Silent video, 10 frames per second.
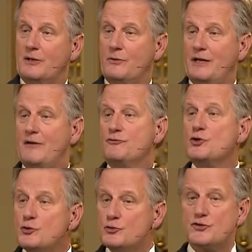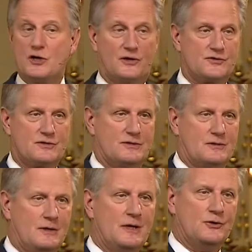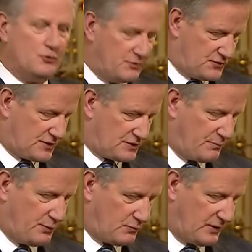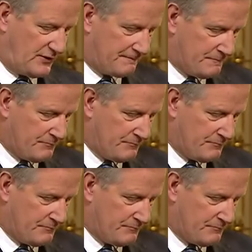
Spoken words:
We have new music to put with it,